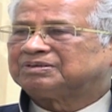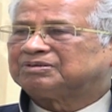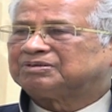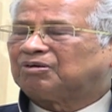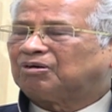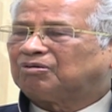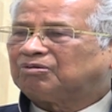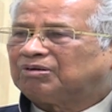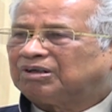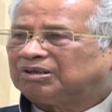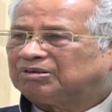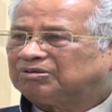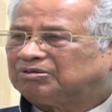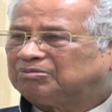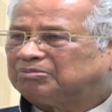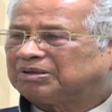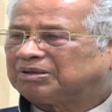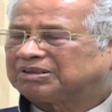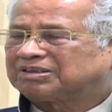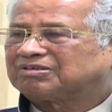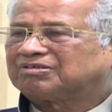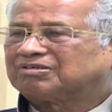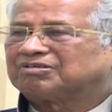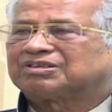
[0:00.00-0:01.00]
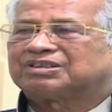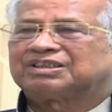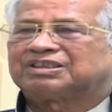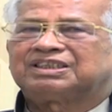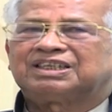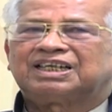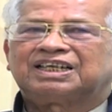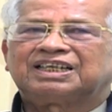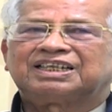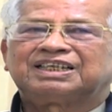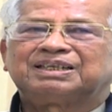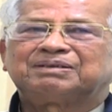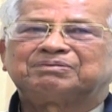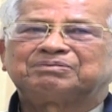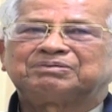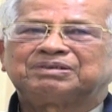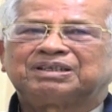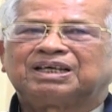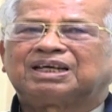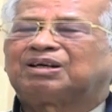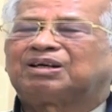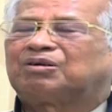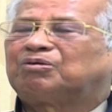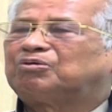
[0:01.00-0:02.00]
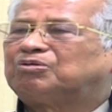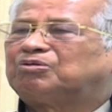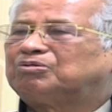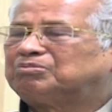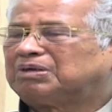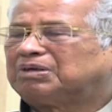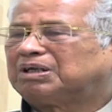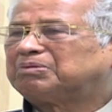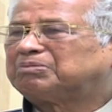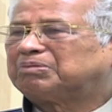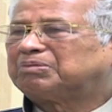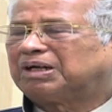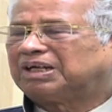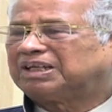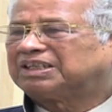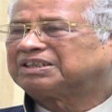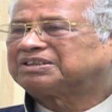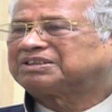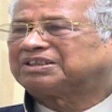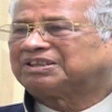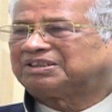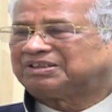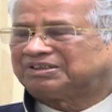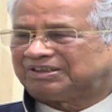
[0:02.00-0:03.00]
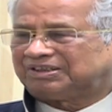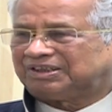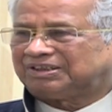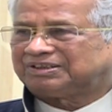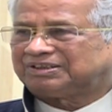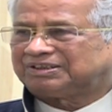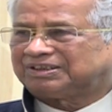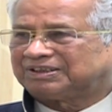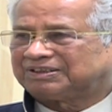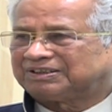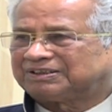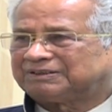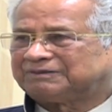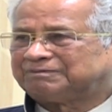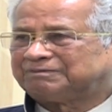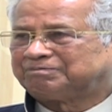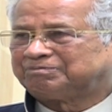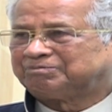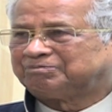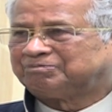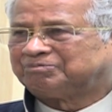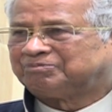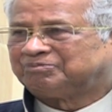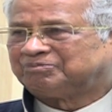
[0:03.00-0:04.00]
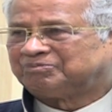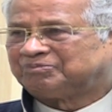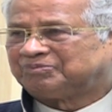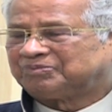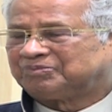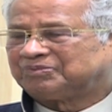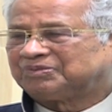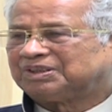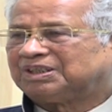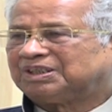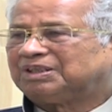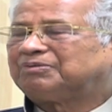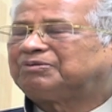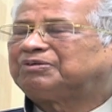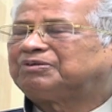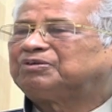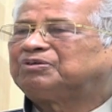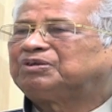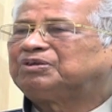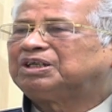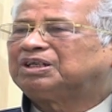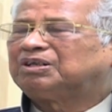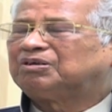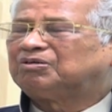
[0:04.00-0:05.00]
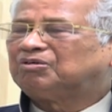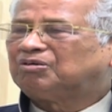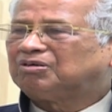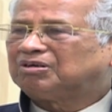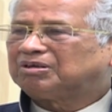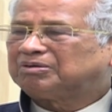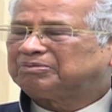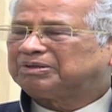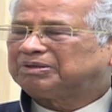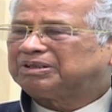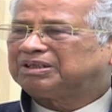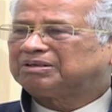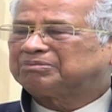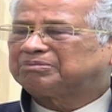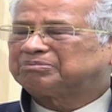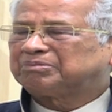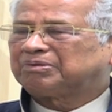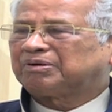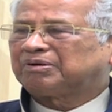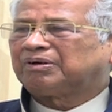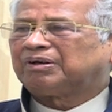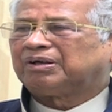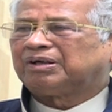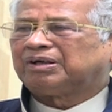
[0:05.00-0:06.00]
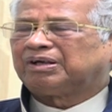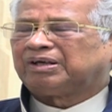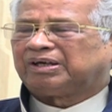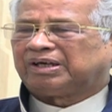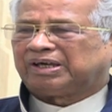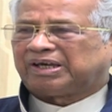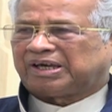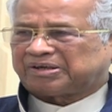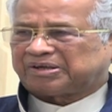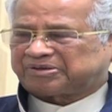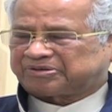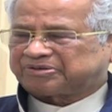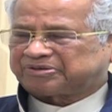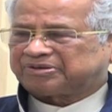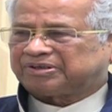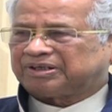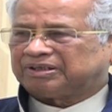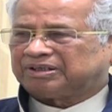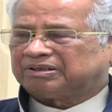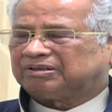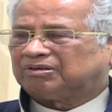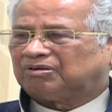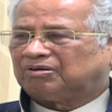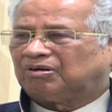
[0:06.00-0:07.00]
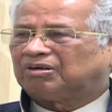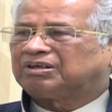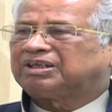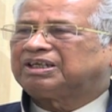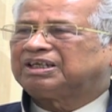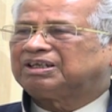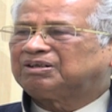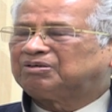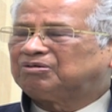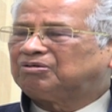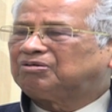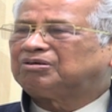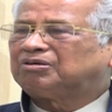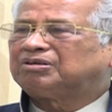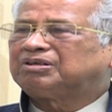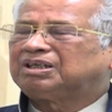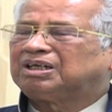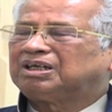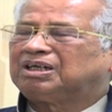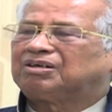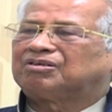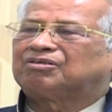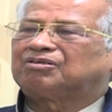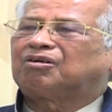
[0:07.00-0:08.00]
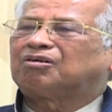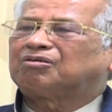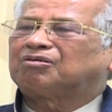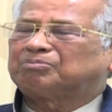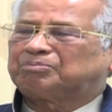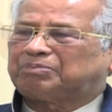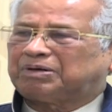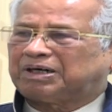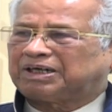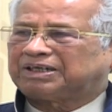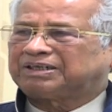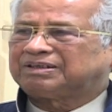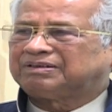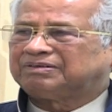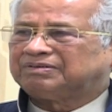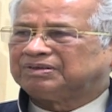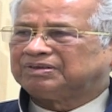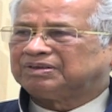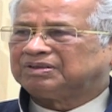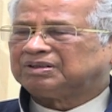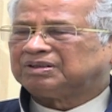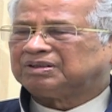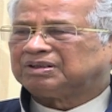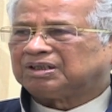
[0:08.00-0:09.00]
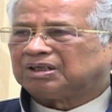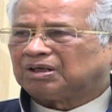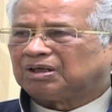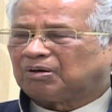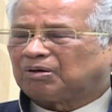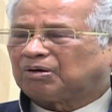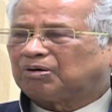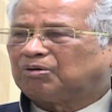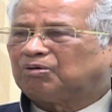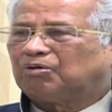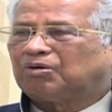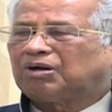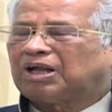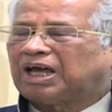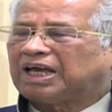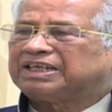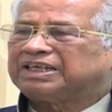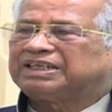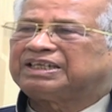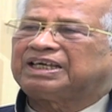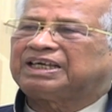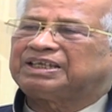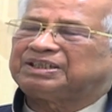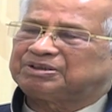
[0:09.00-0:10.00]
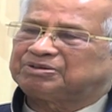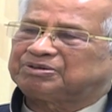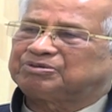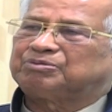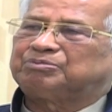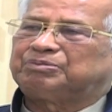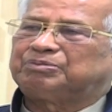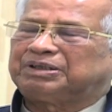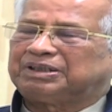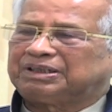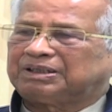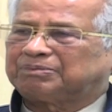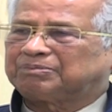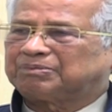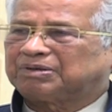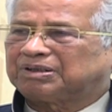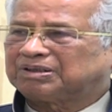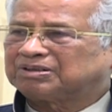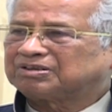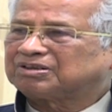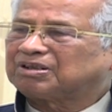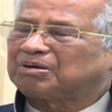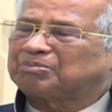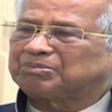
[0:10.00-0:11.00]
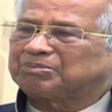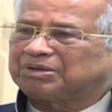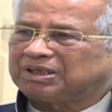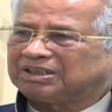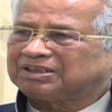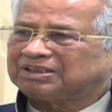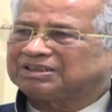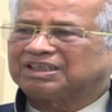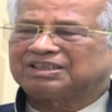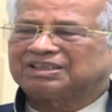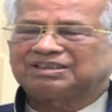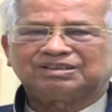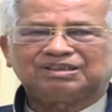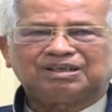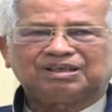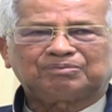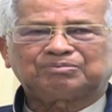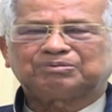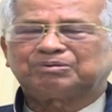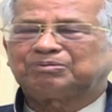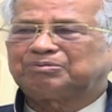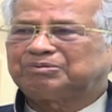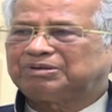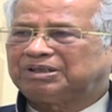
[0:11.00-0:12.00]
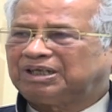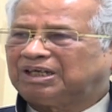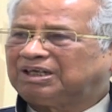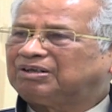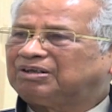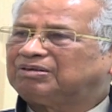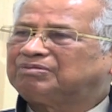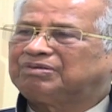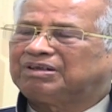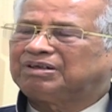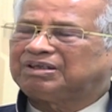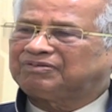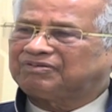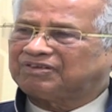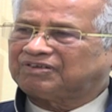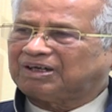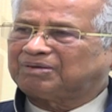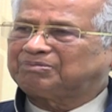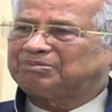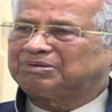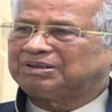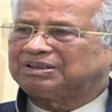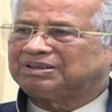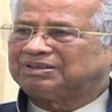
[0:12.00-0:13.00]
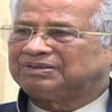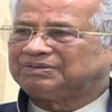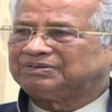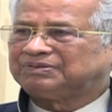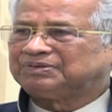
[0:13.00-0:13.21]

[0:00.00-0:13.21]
Always you must consider them their own, my brothers and sisters. If they go even astray or they go in the wrong path, our whole idea is to bring them. And some cases you have to deal with very firmly.